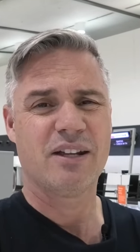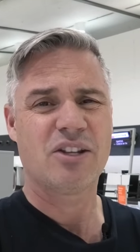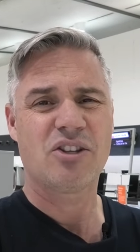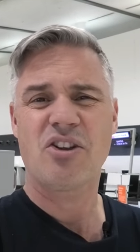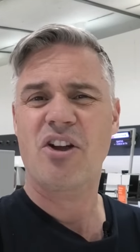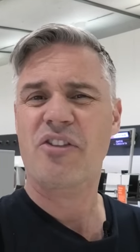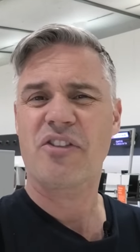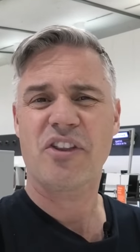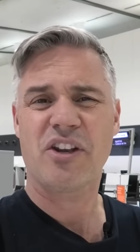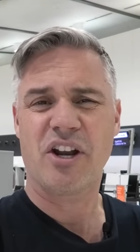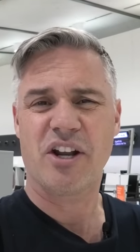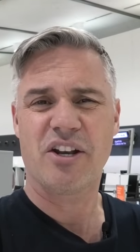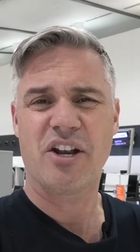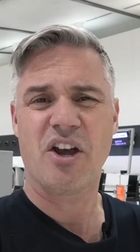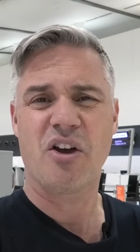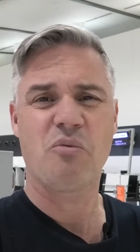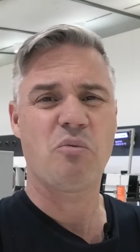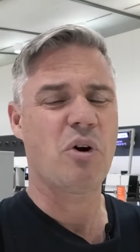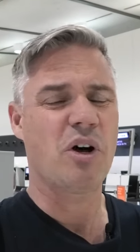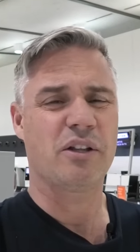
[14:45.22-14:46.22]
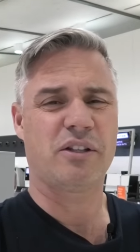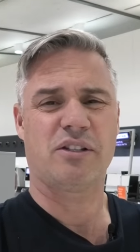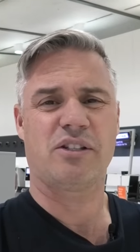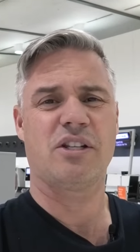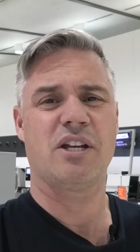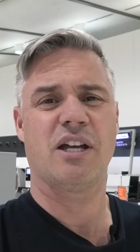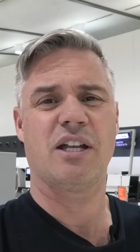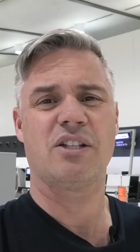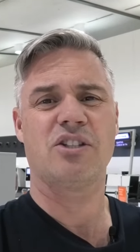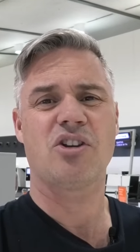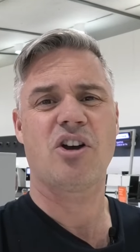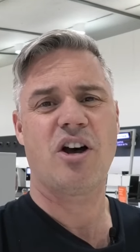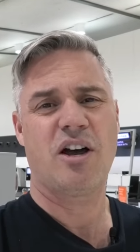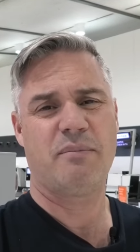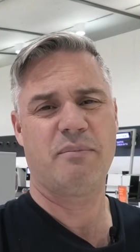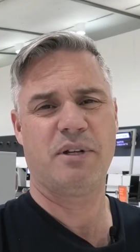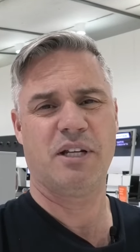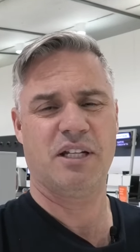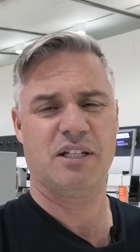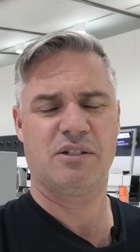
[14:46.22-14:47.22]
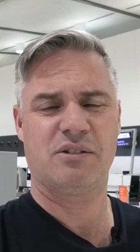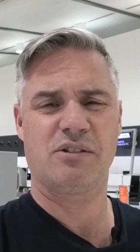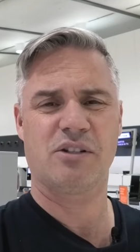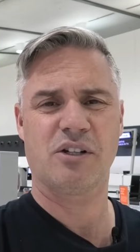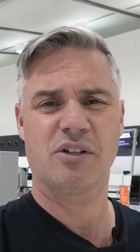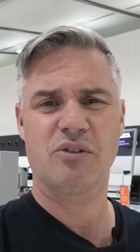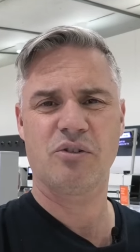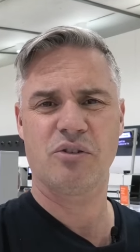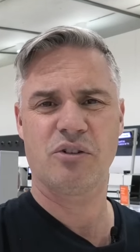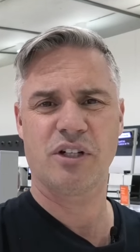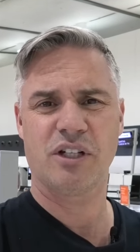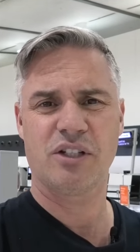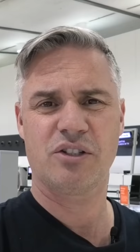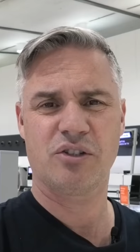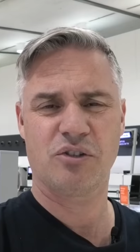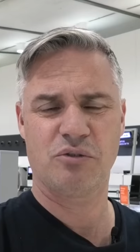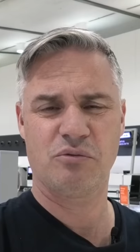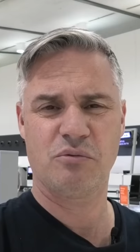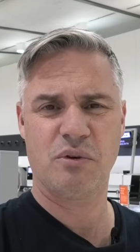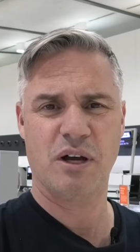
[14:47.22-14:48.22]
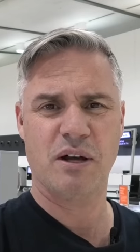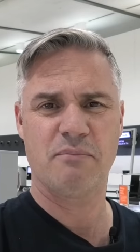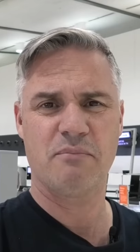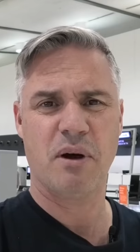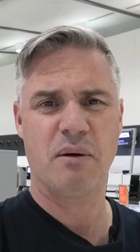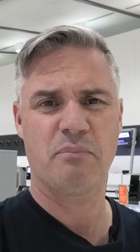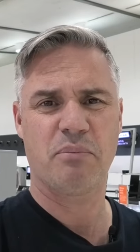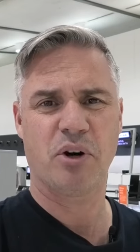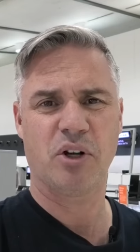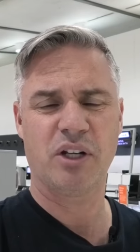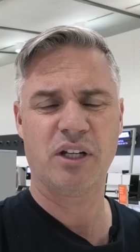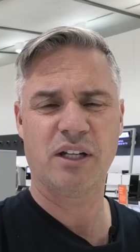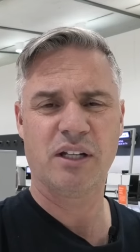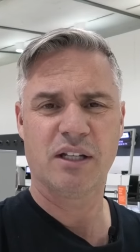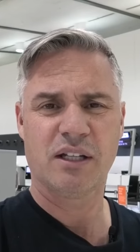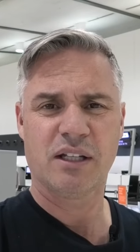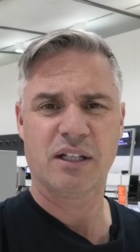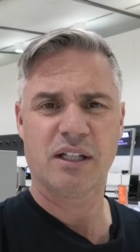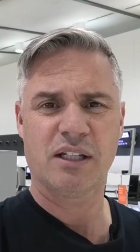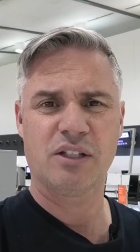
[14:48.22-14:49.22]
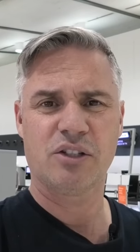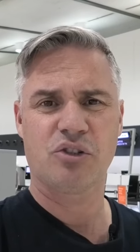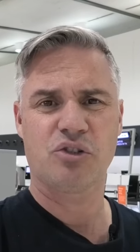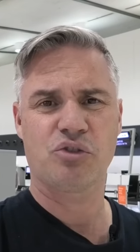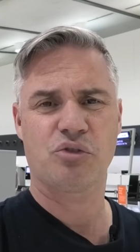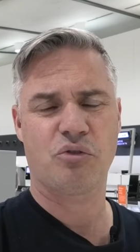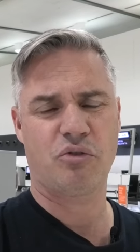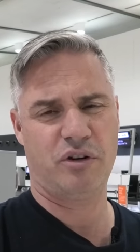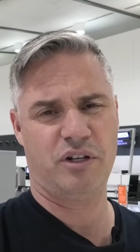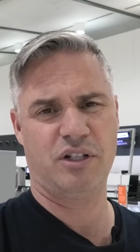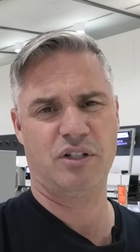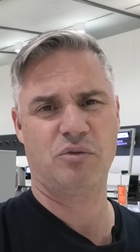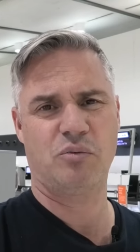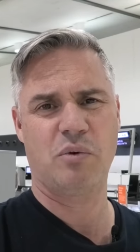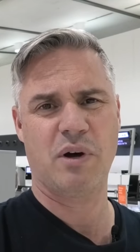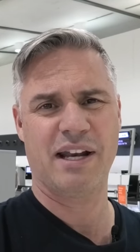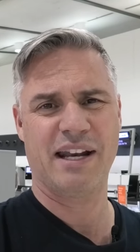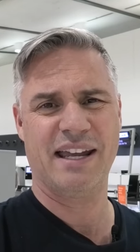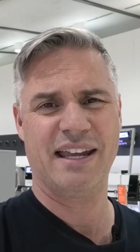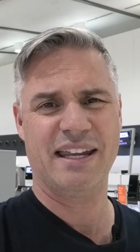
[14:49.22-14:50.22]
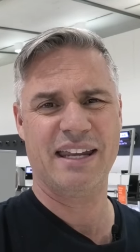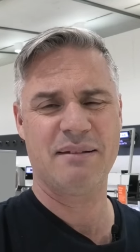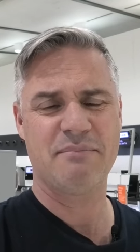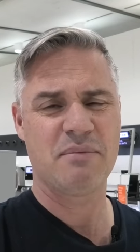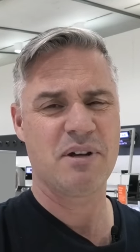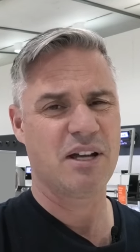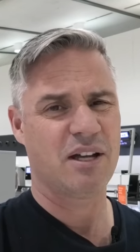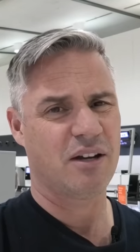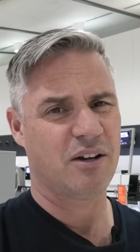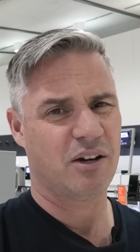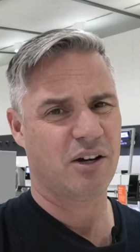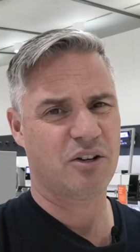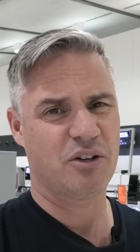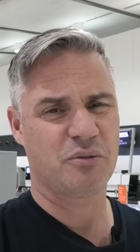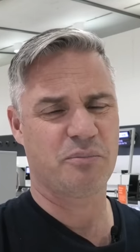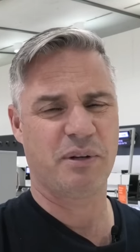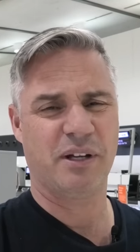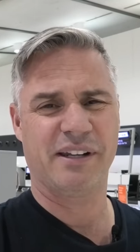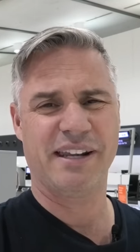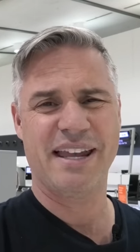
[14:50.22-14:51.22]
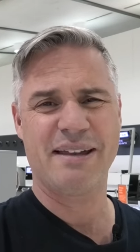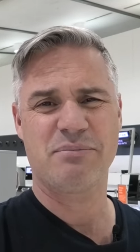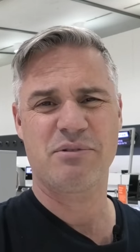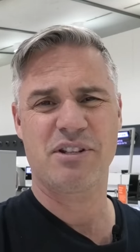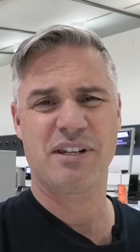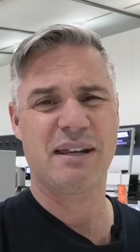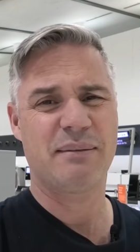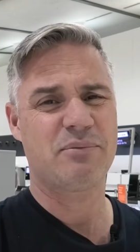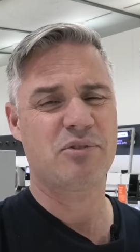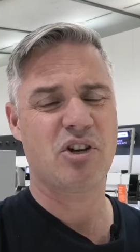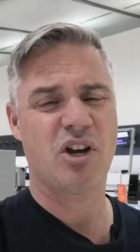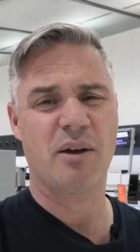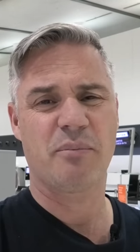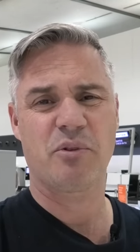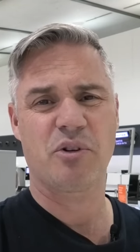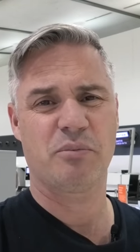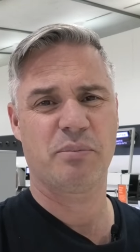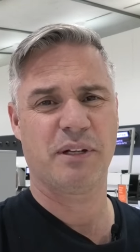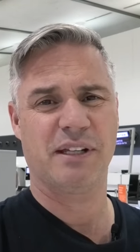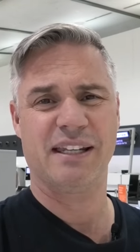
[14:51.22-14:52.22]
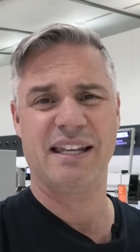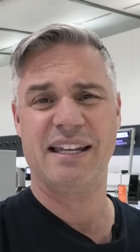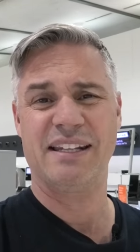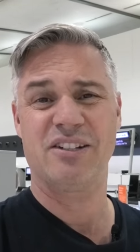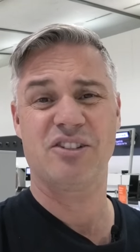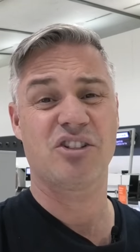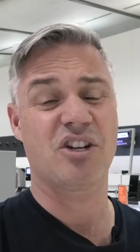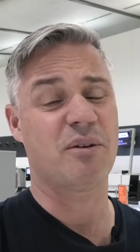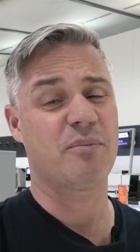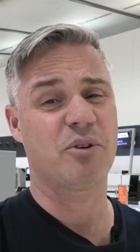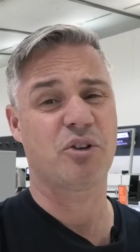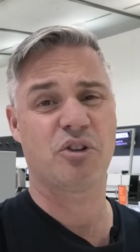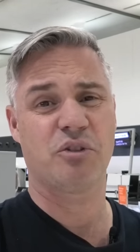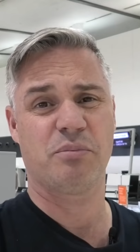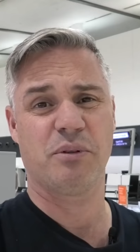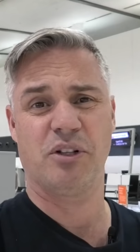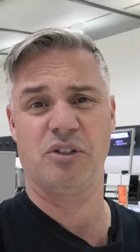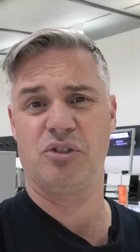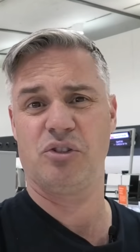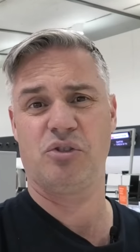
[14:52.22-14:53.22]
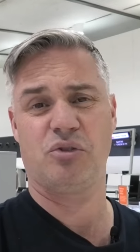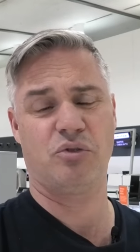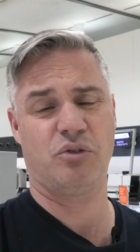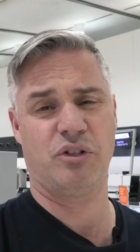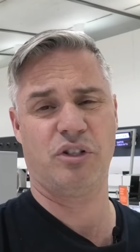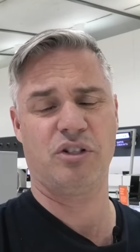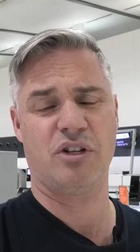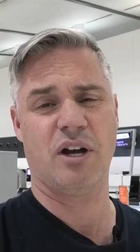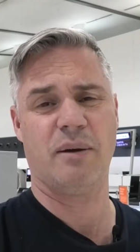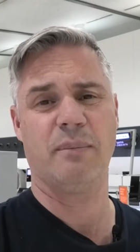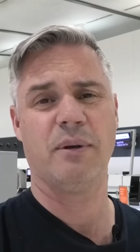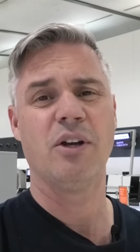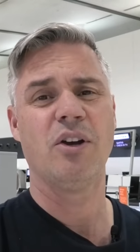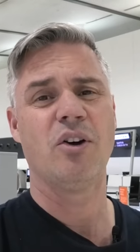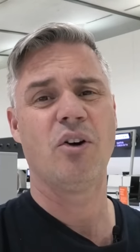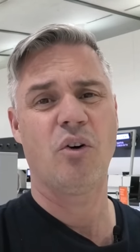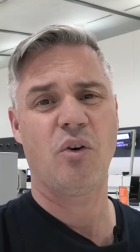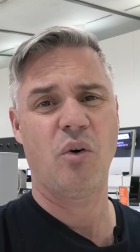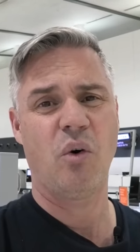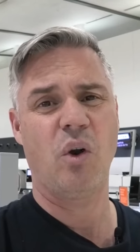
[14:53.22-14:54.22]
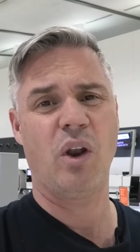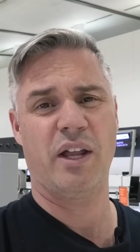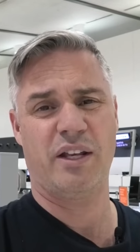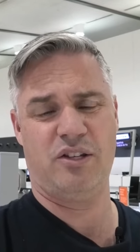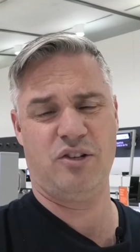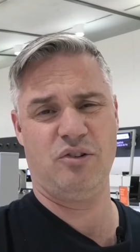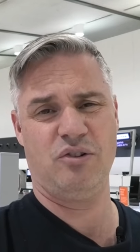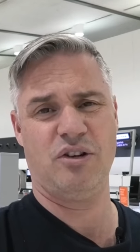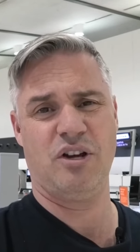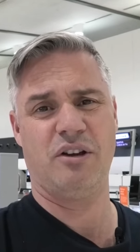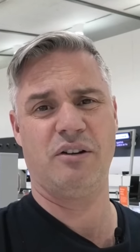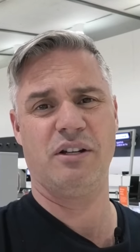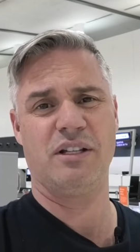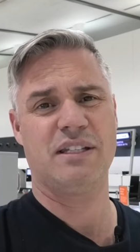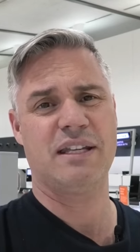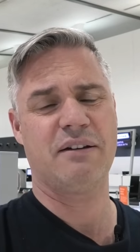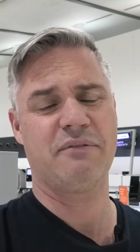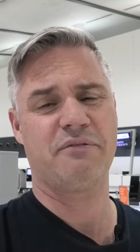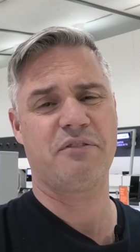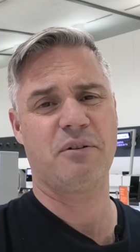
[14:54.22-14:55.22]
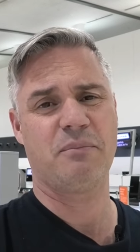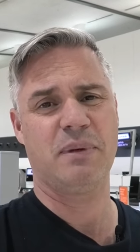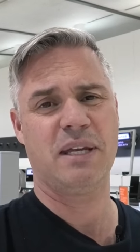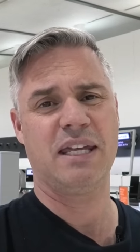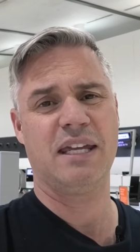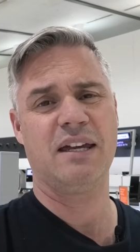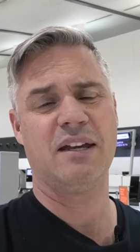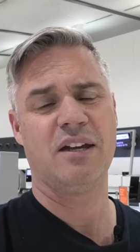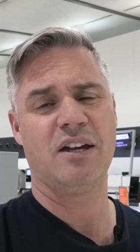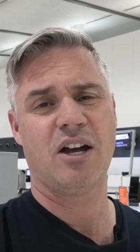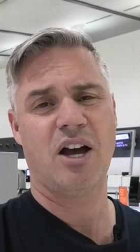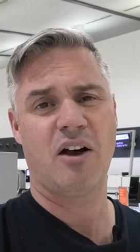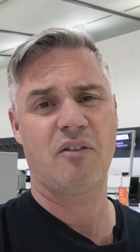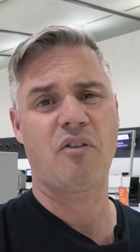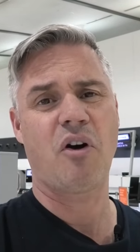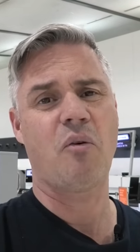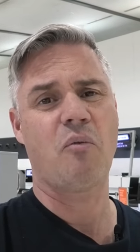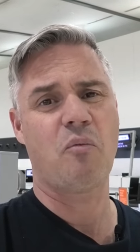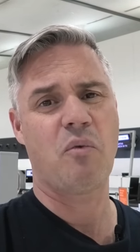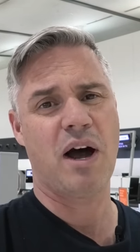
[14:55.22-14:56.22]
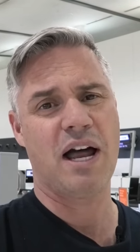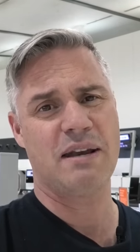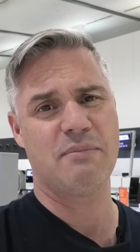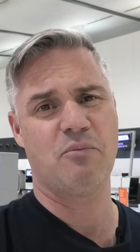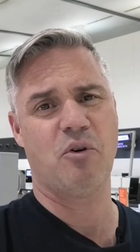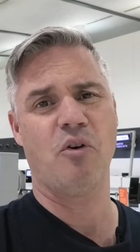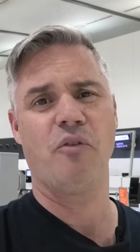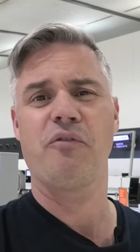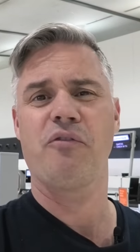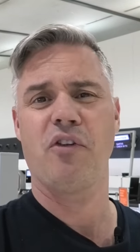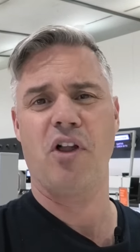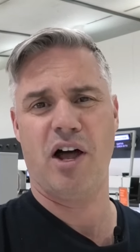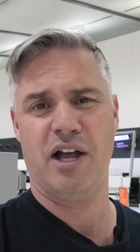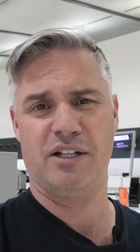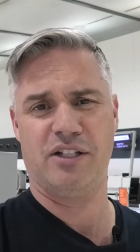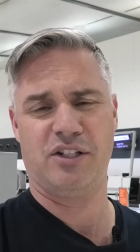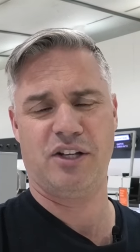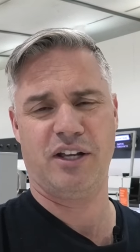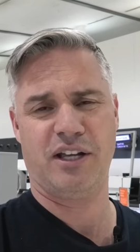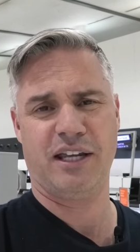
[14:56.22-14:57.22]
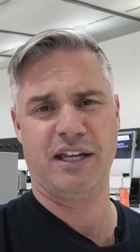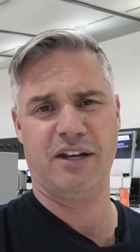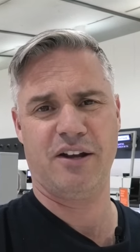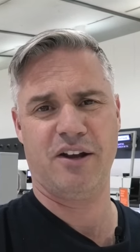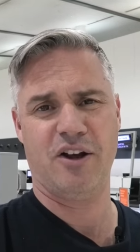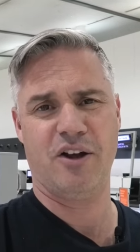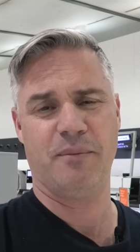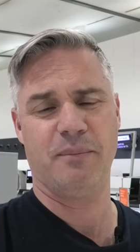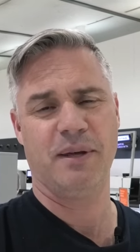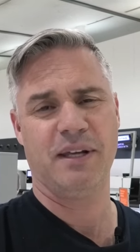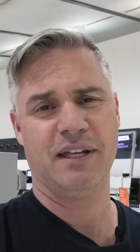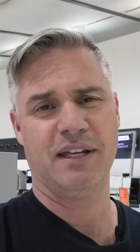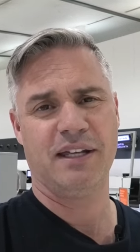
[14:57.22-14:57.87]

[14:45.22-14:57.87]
Not that I know what uh, time it is. According to uh, my body, in Detroit it's one A M I could be on Amsterdam time, could be on London time, or could be on Detroit time. All I do know is that from here, I've got one more flight until I get home.